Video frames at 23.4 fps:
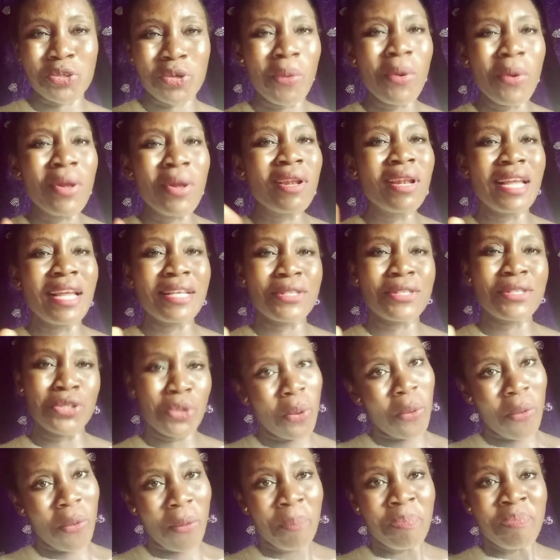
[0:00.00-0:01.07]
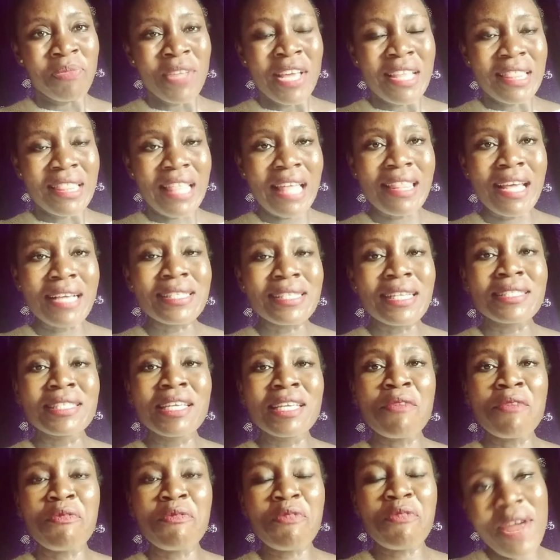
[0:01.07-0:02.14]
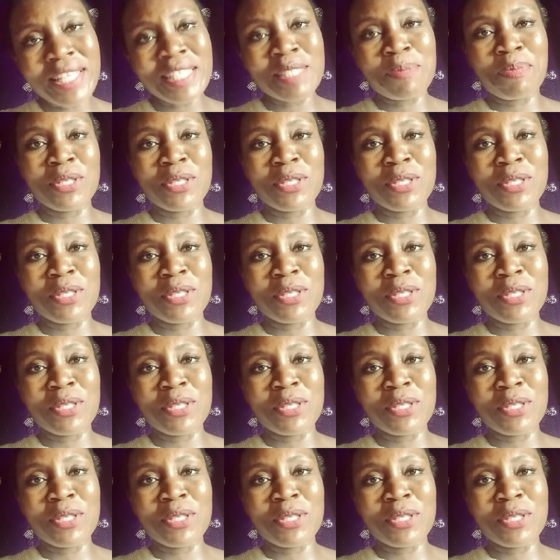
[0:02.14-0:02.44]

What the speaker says: I want to let you know that there's a difference